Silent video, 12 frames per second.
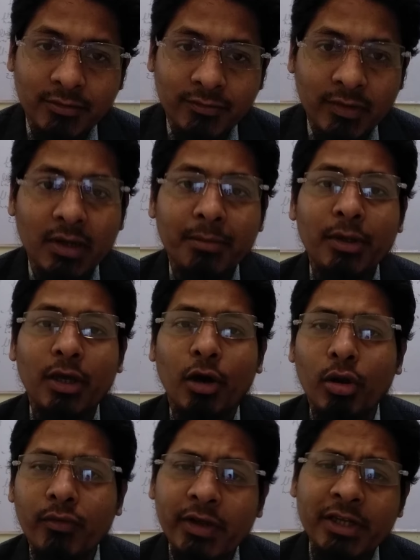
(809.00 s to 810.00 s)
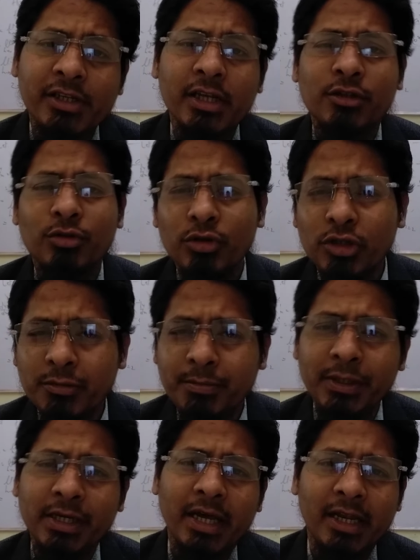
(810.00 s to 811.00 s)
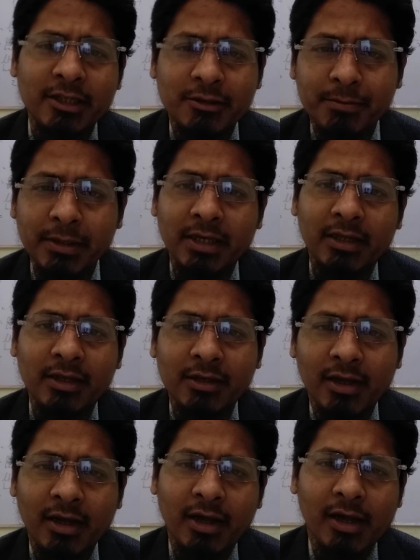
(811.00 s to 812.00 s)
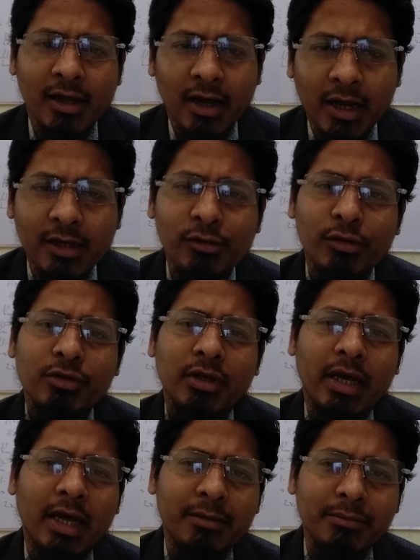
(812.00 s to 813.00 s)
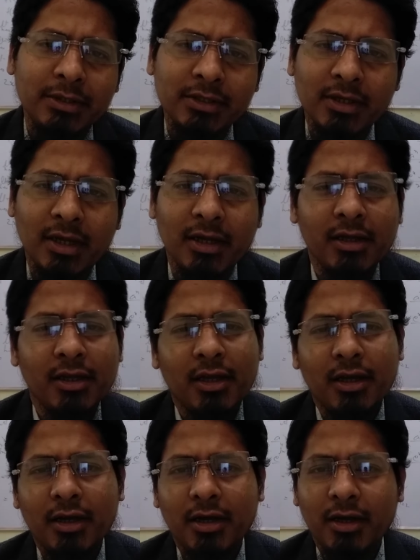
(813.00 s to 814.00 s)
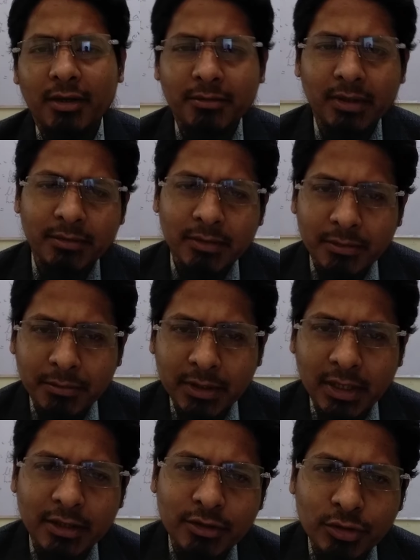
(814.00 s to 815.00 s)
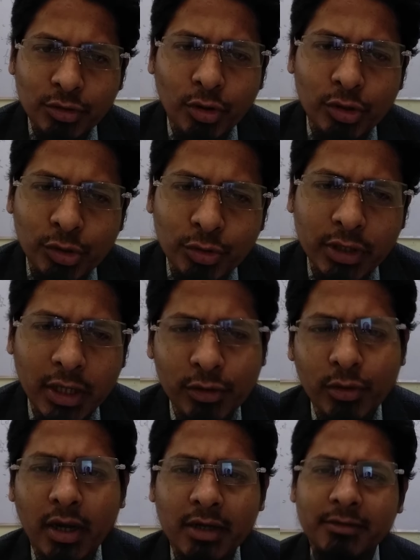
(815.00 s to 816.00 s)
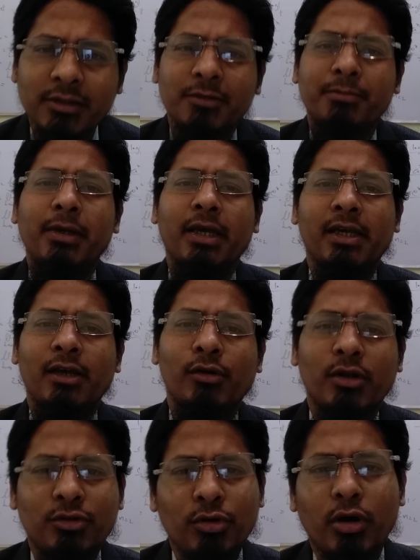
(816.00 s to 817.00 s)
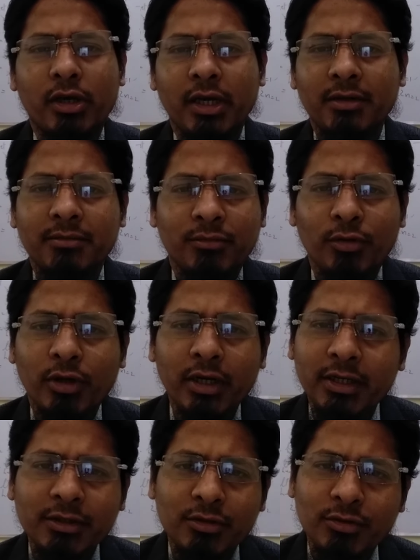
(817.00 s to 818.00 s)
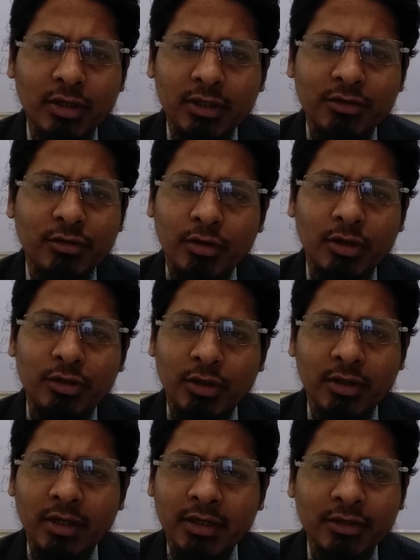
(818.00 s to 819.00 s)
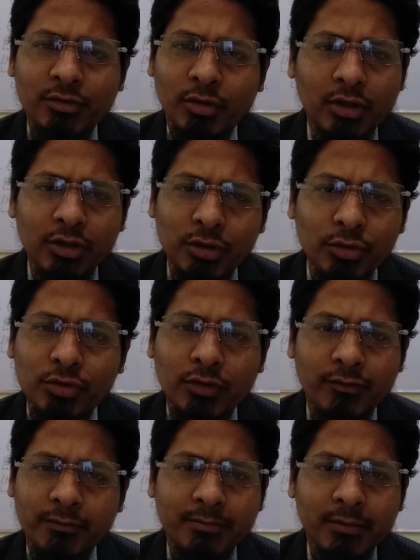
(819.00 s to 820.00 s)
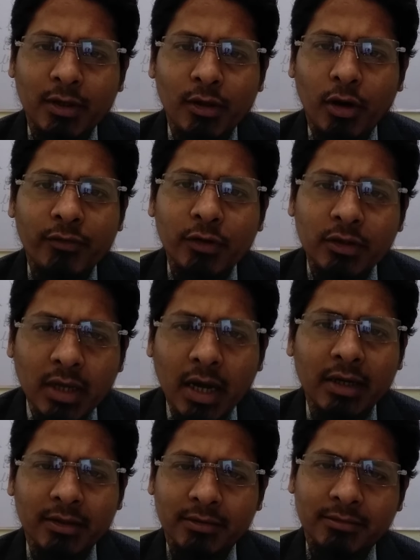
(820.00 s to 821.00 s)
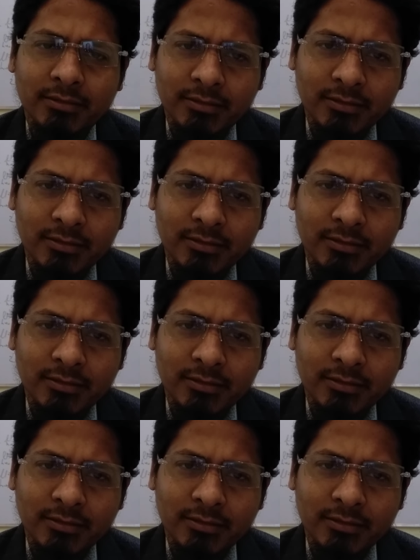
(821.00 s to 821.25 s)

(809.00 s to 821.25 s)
When you be always tends to speak unusual, means there is no use, and you are speaking, you are talking. So it is not the use of your tongue.